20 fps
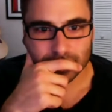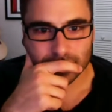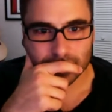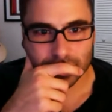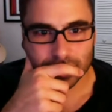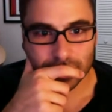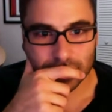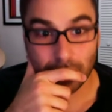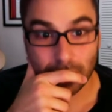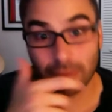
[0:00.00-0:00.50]

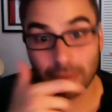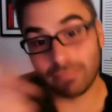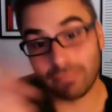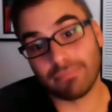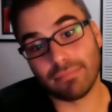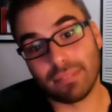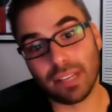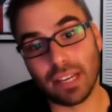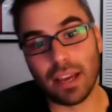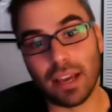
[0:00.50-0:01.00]
Sure. I mean,
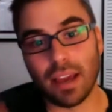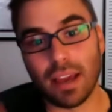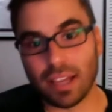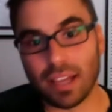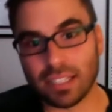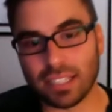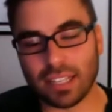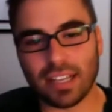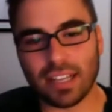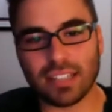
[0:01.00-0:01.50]

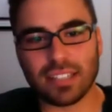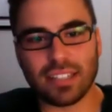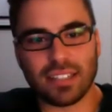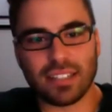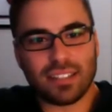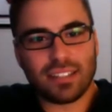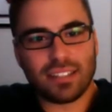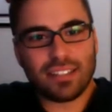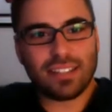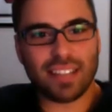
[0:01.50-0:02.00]
is it is
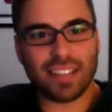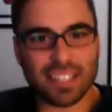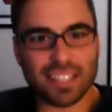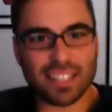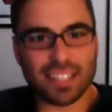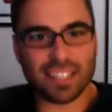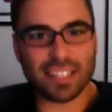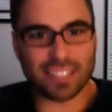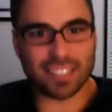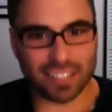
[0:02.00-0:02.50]
it
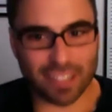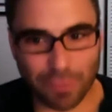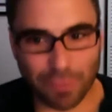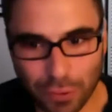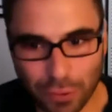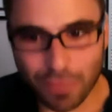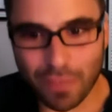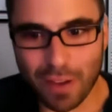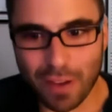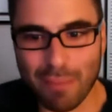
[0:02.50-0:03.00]
is it
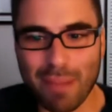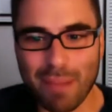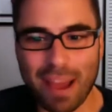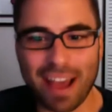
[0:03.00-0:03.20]
difficult to find